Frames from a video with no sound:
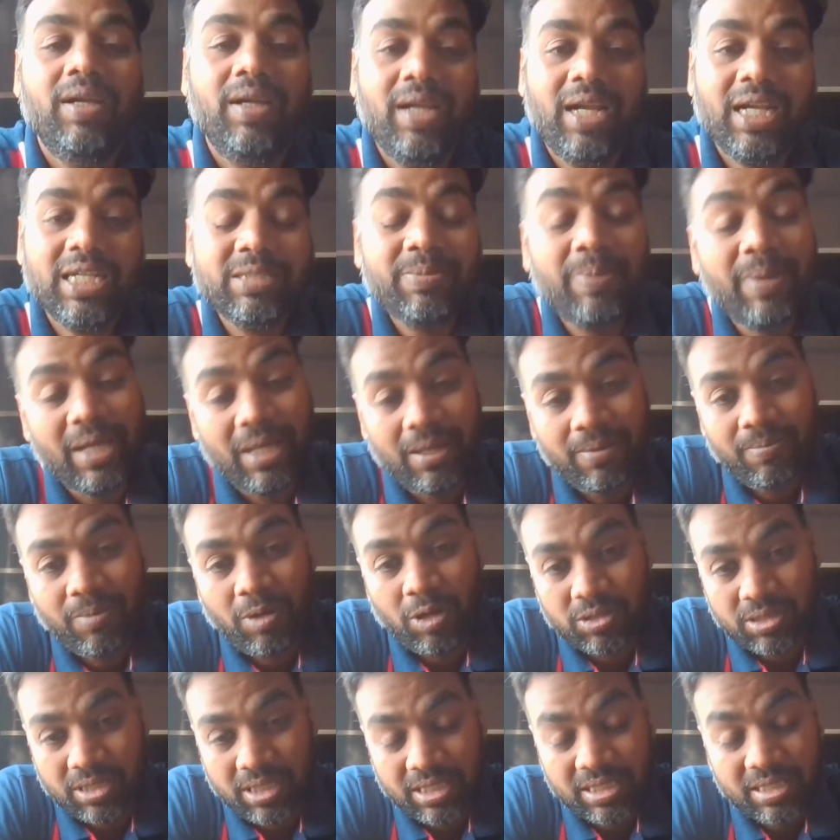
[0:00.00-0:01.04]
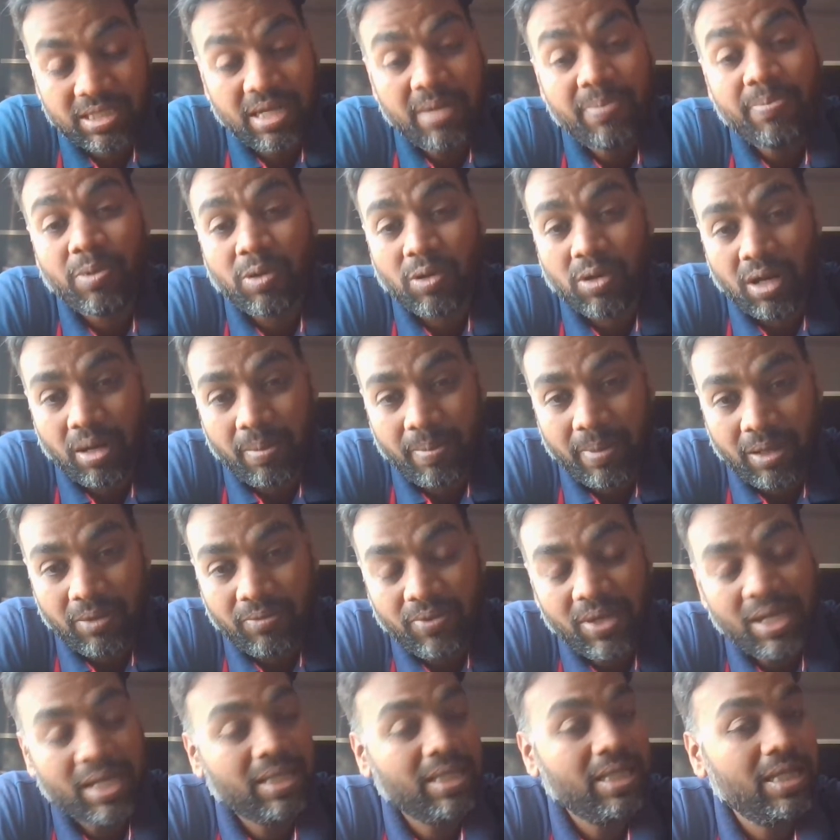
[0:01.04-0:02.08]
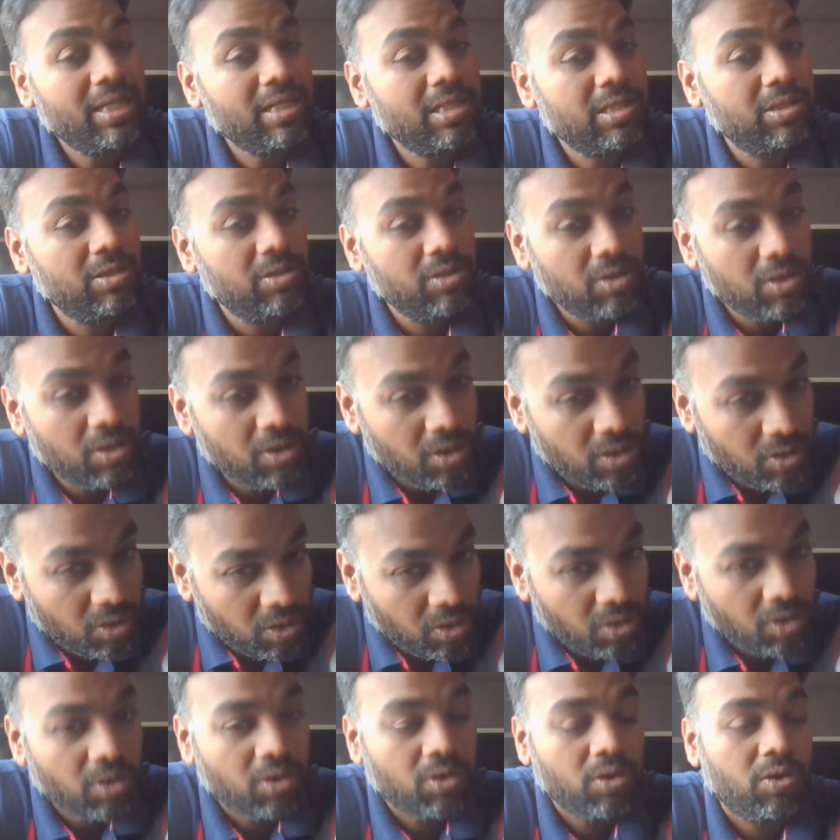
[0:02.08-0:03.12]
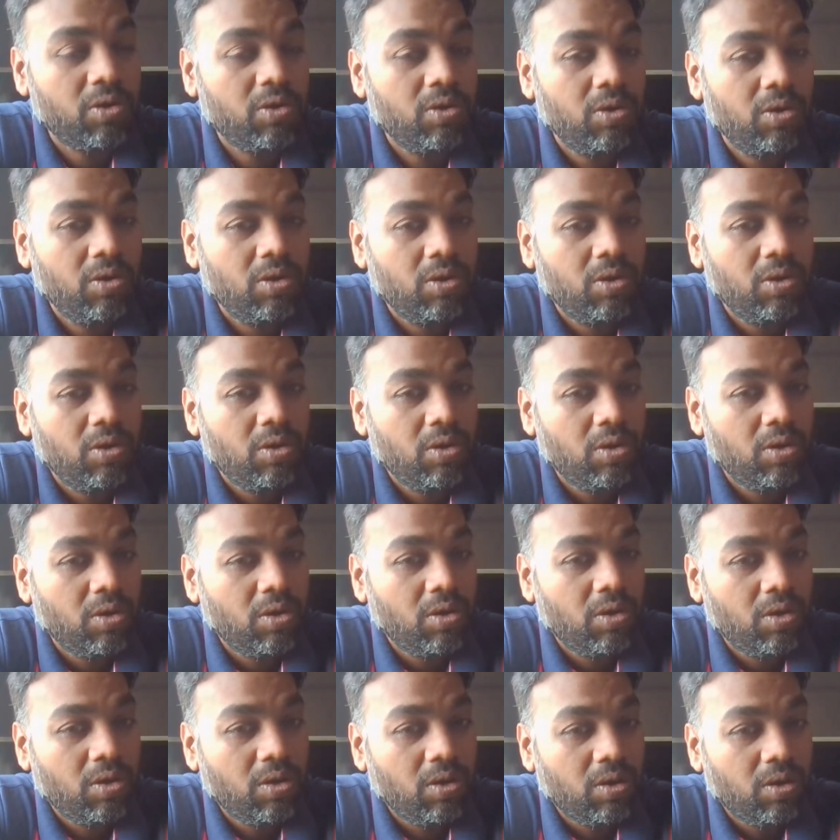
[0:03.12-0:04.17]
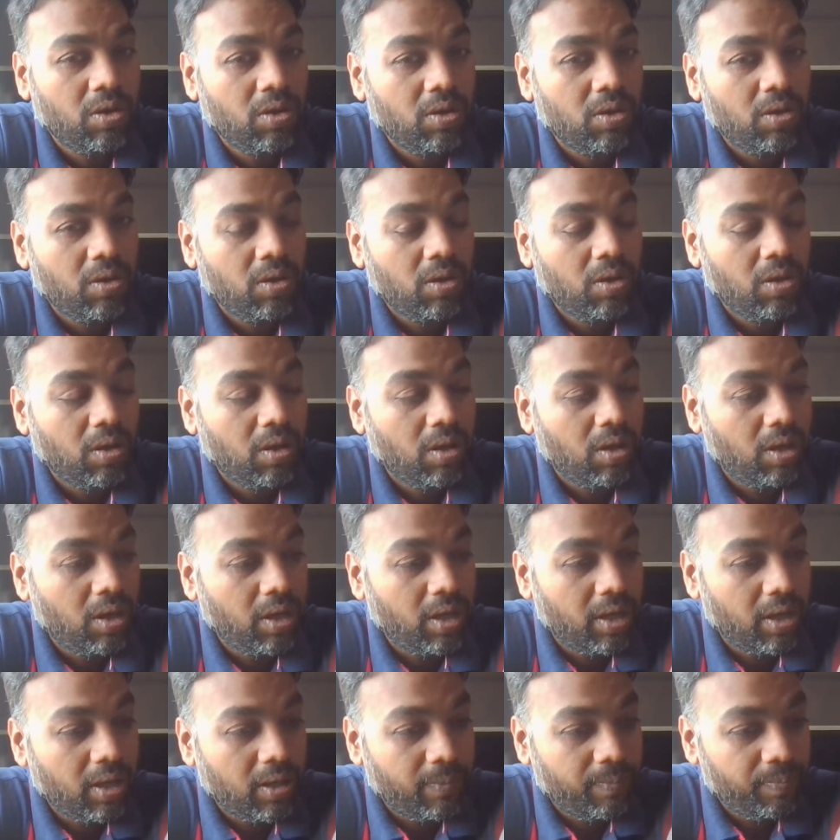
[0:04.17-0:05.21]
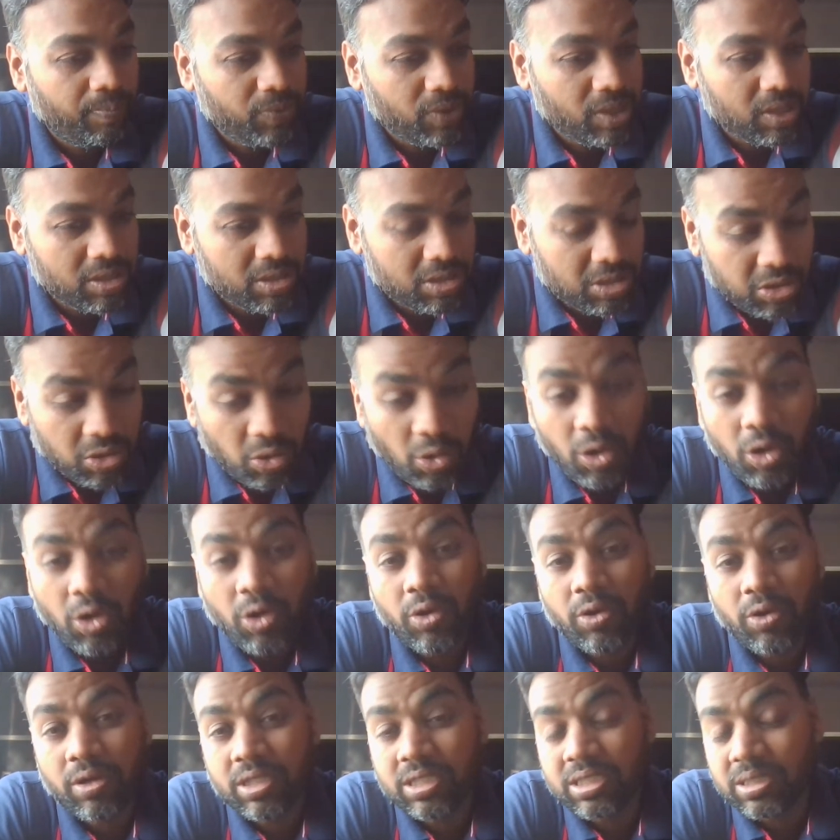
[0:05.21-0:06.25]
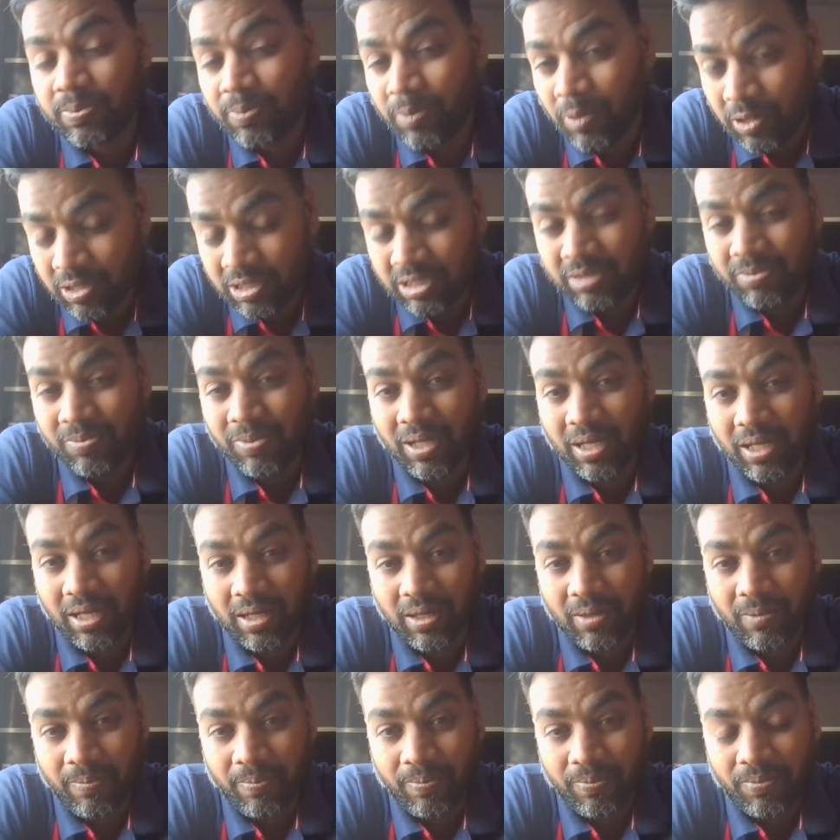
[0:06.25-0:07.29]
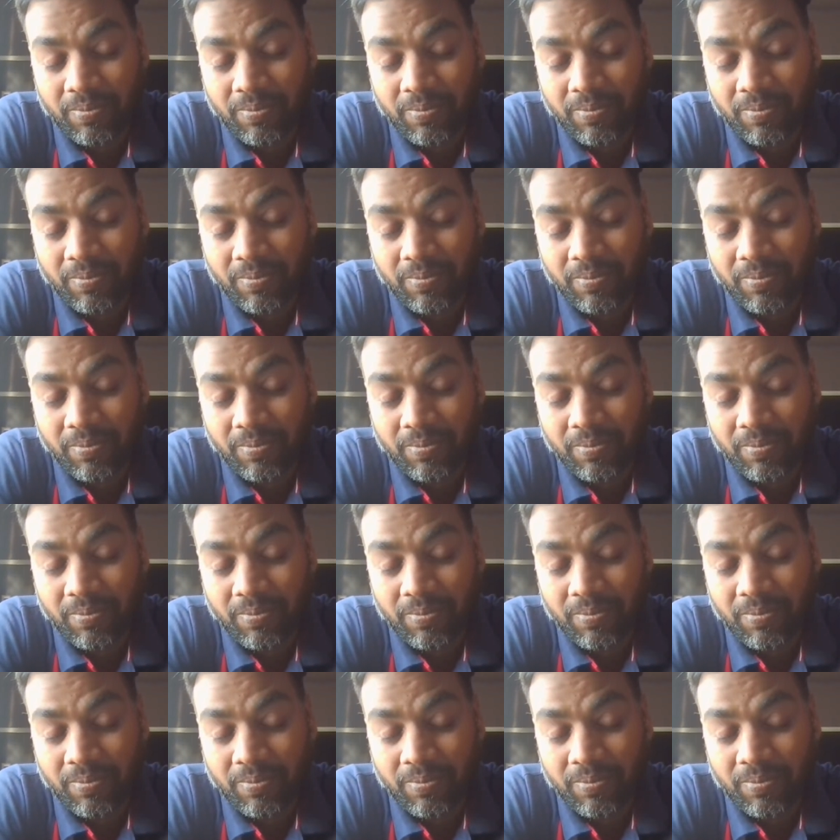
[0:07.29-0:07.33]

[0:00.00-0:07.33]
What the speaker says: XP process, stream programming, where there is no uh, solo responsible